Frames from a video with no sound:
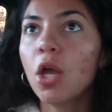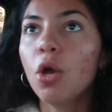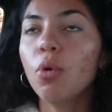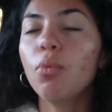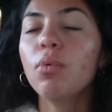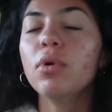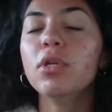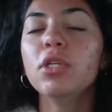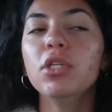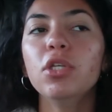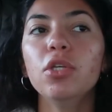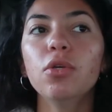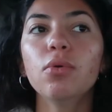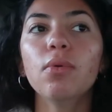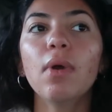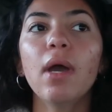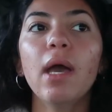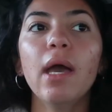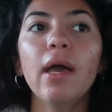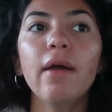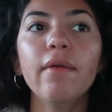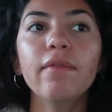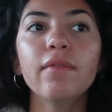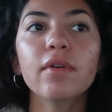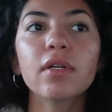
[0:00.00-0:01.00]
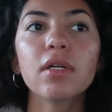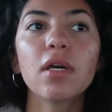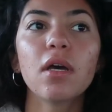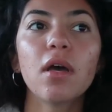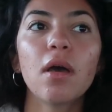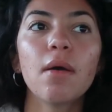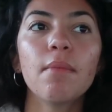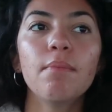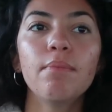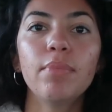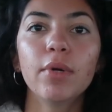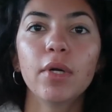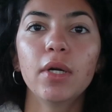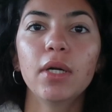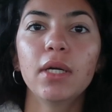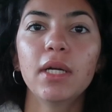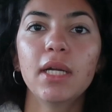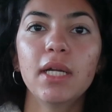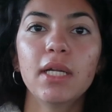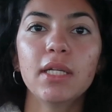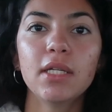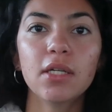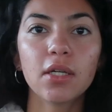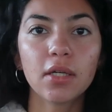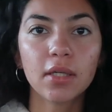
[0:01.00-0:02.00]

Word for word: when you have a burden.